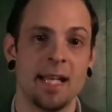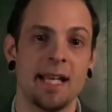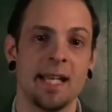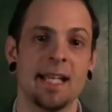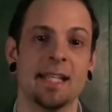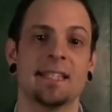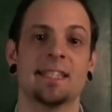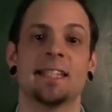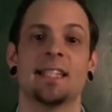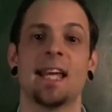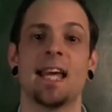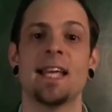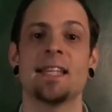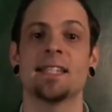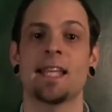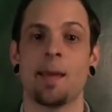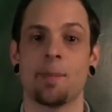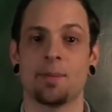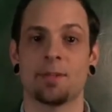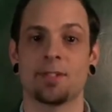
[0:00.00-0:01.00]
In today's
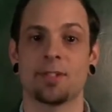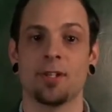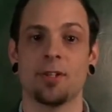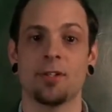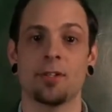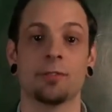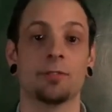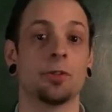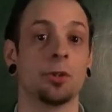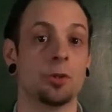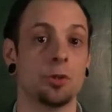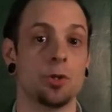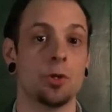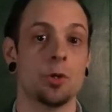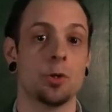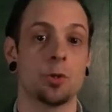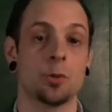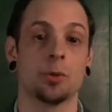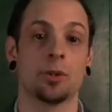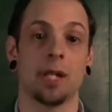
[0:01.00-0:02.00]
episode of
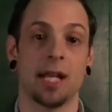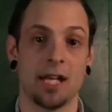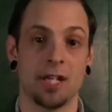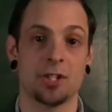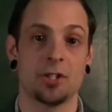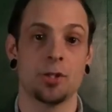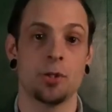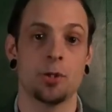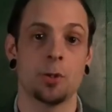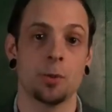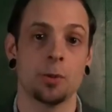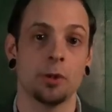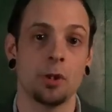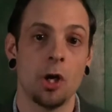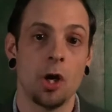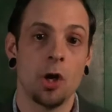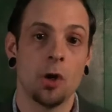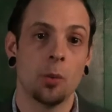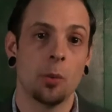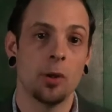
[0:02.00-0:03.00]
Unusual as Usual,
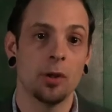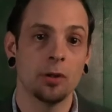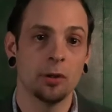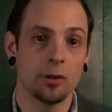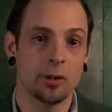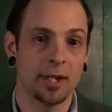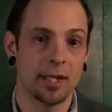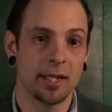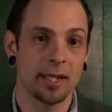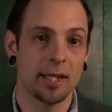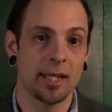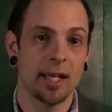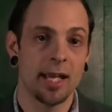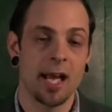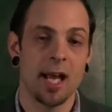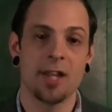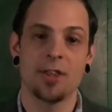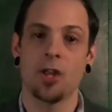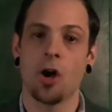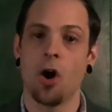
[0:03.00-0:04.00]
we're looking
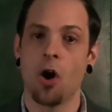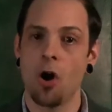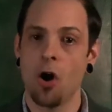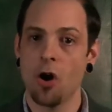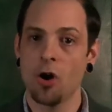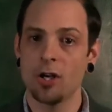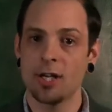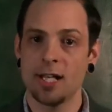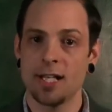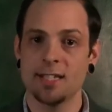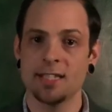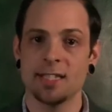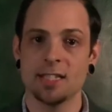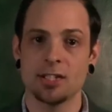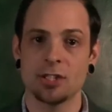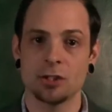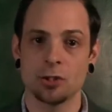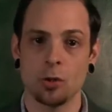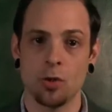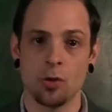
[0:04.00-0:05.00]
at the hard hitting
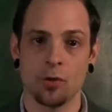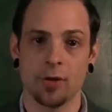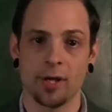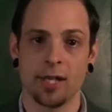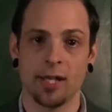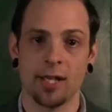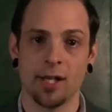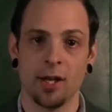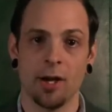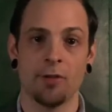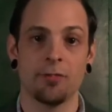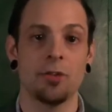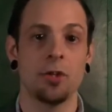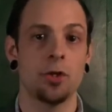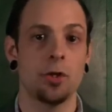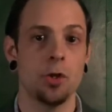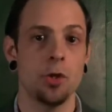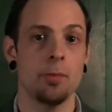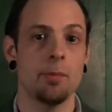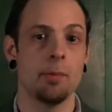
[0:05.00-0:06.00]
story of the
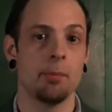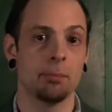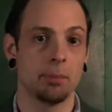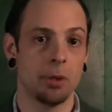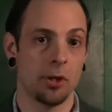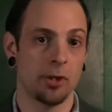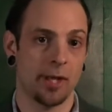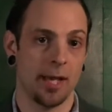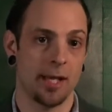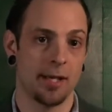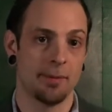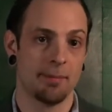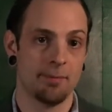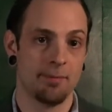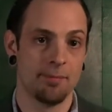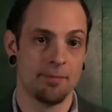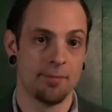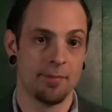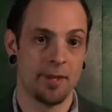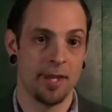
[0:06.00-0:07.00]
human blockhead,
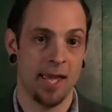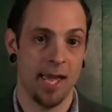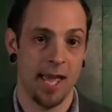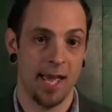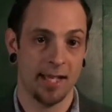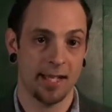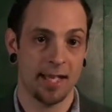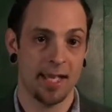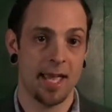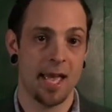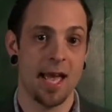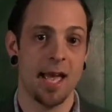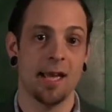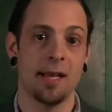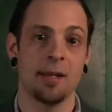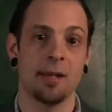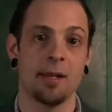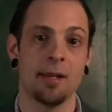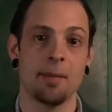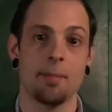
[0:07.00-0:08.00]
aka
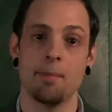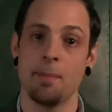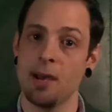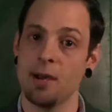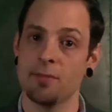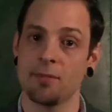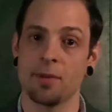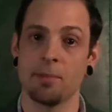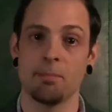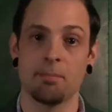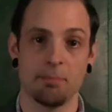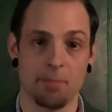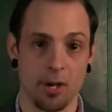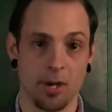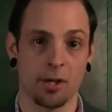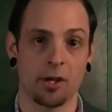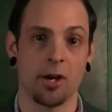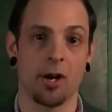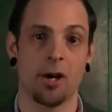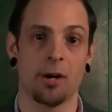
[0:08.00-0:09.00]
Melvin
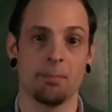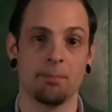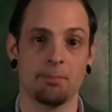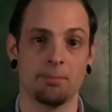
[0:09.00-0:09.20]
Burkhart.